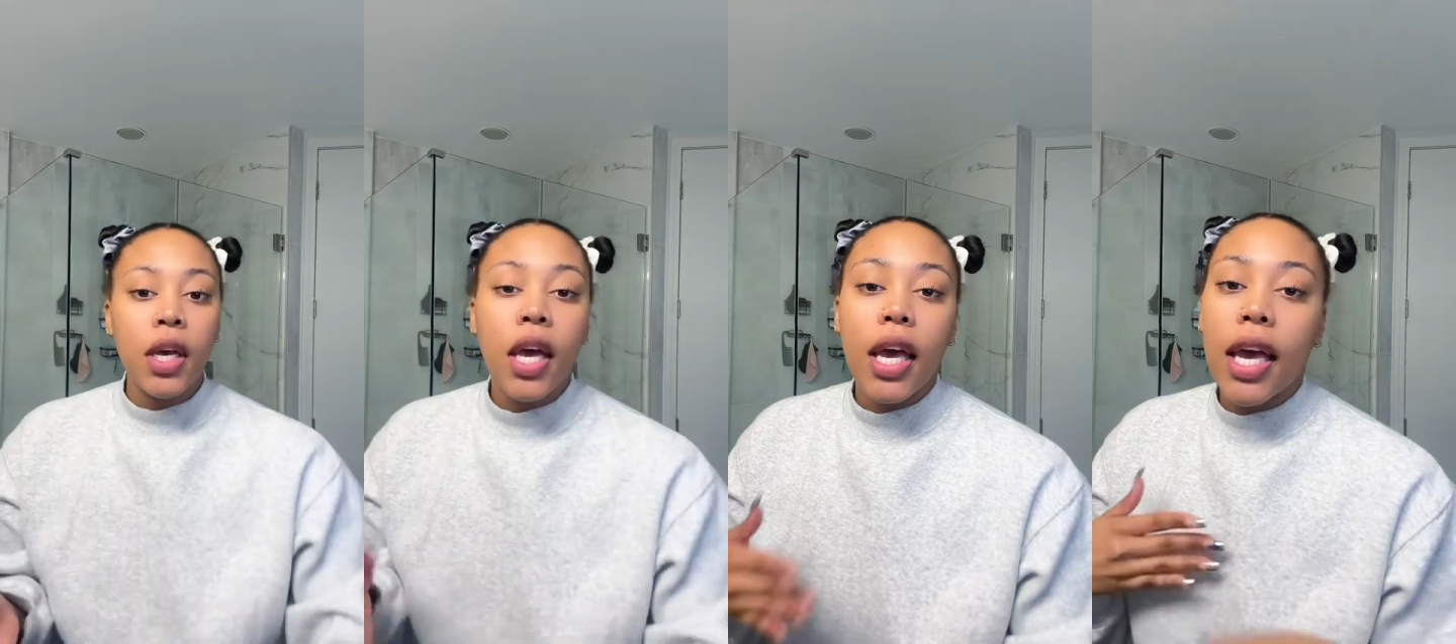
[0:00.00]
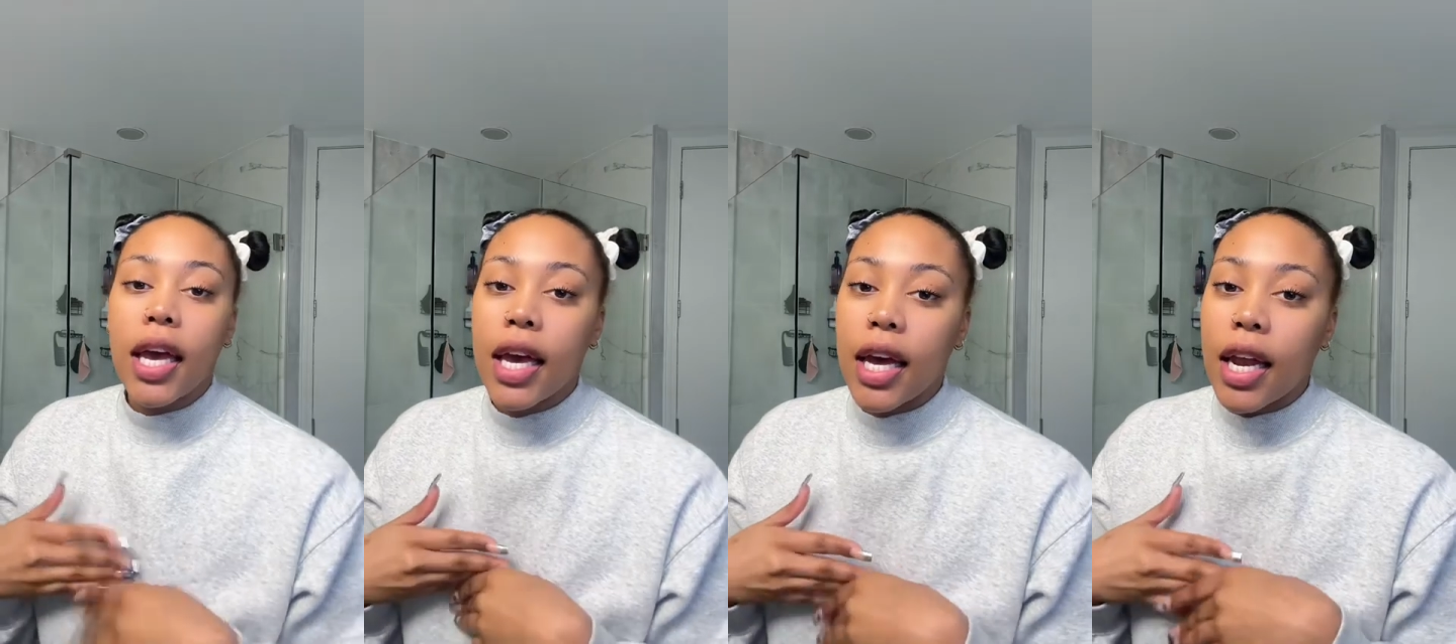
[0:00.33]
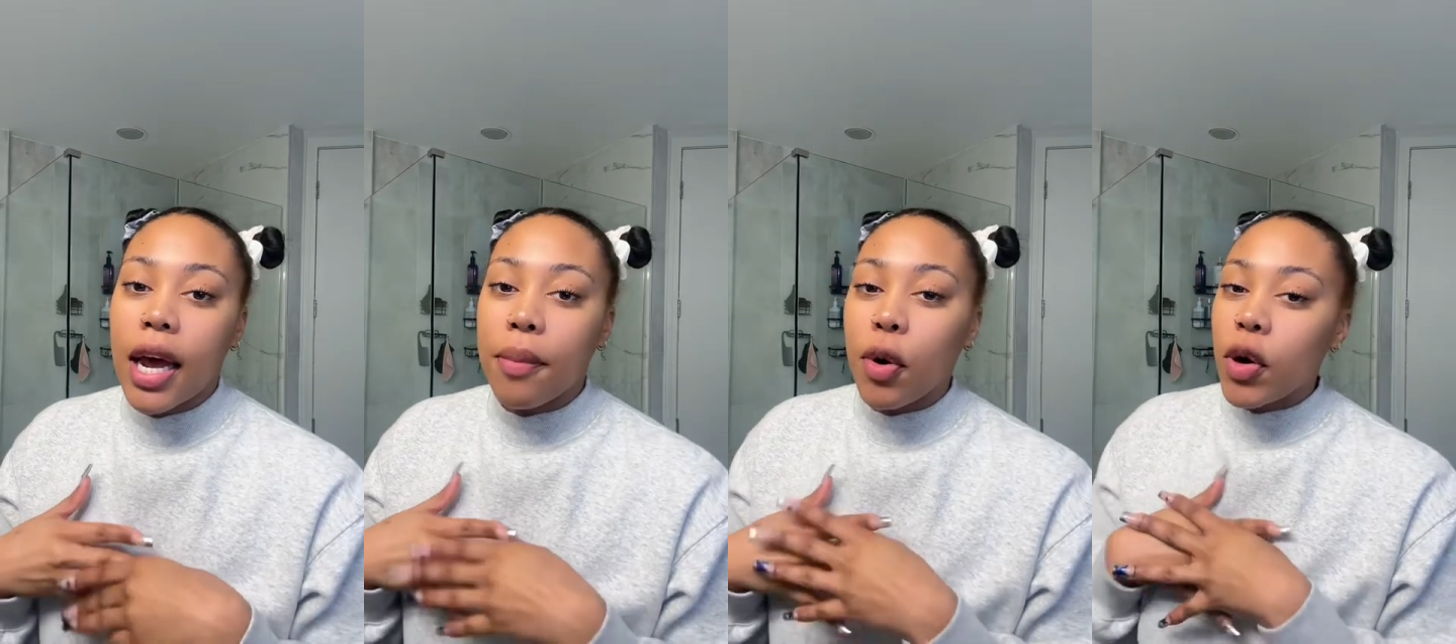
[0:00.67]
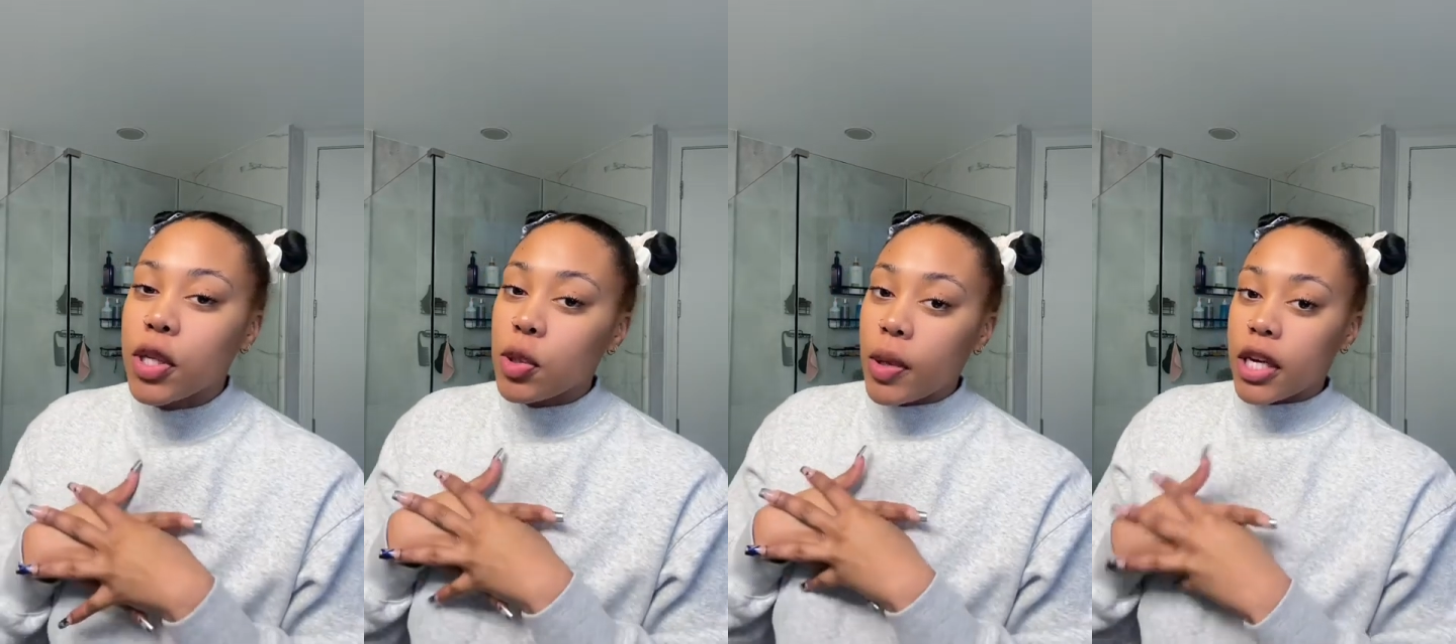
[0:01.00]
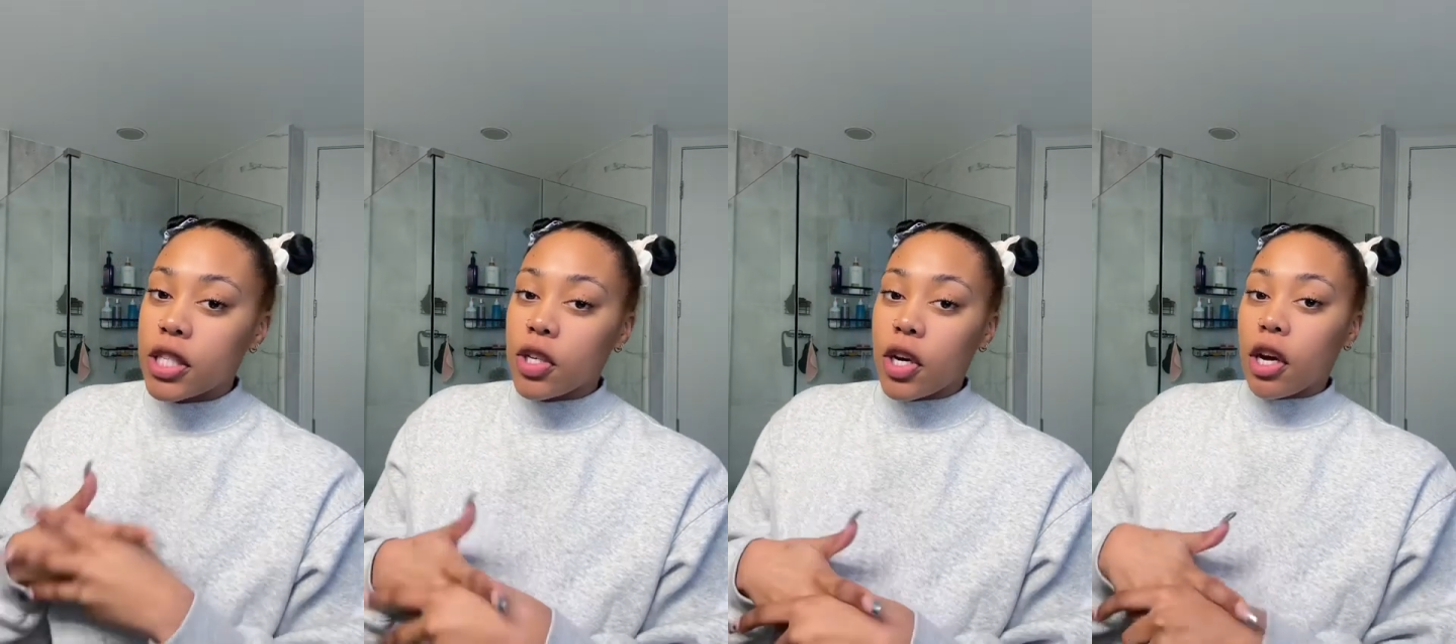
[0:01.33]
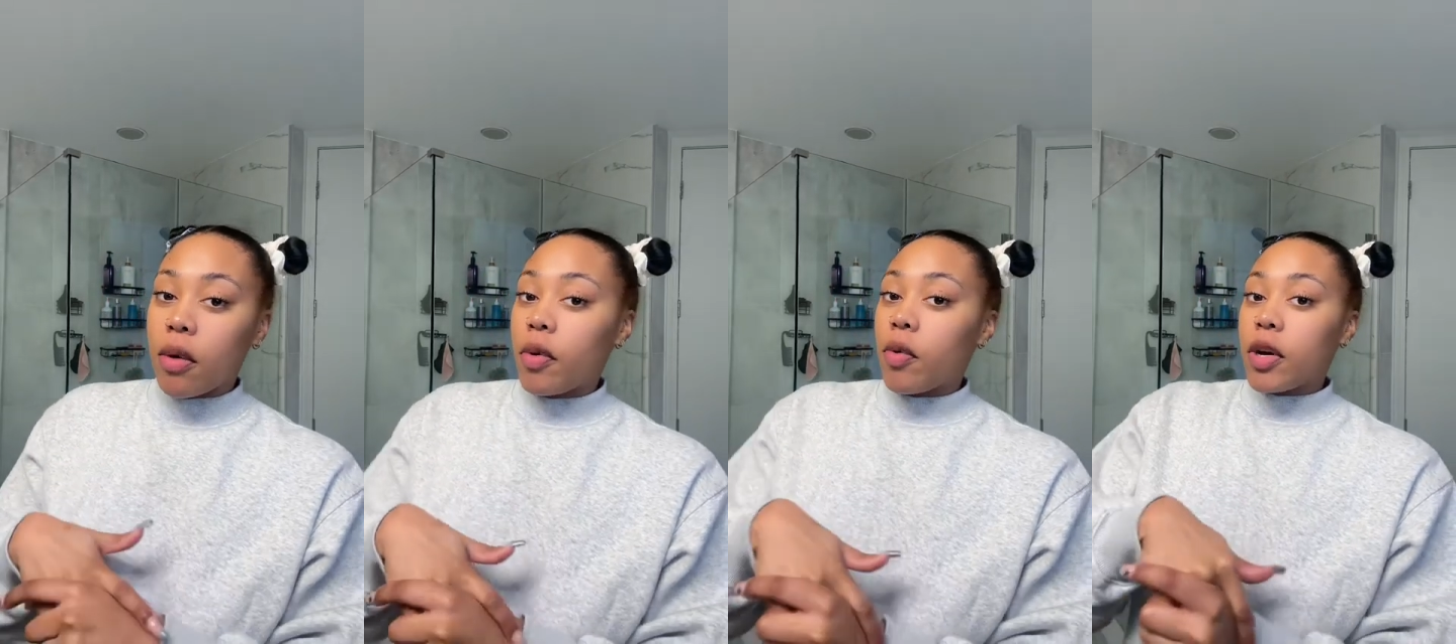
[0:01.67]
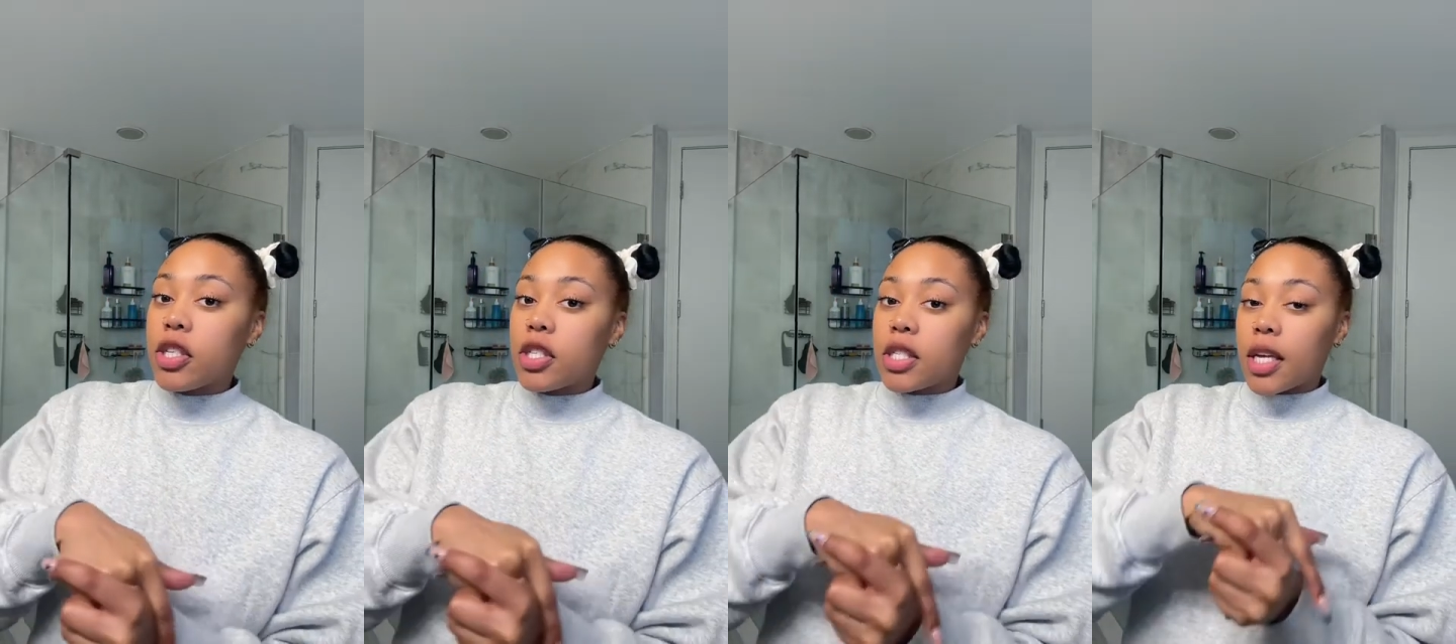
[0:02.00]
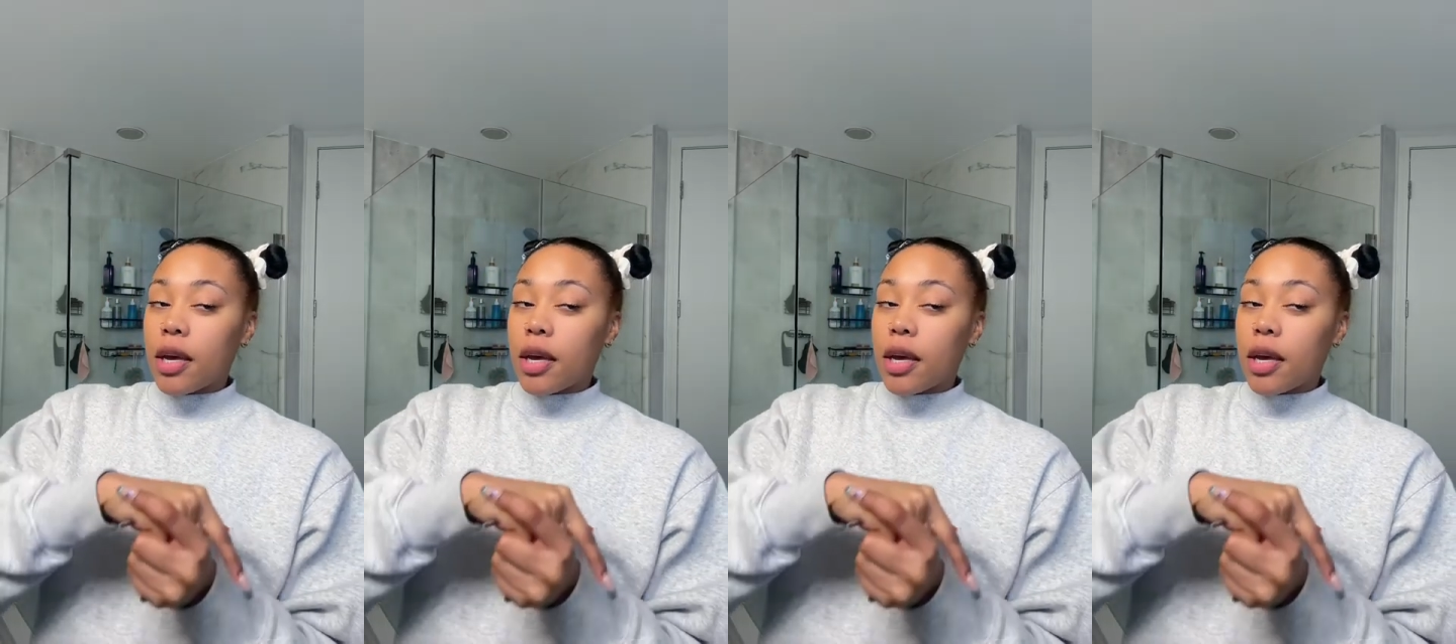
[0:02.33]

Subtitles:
And I'm going to answer a couple of questions that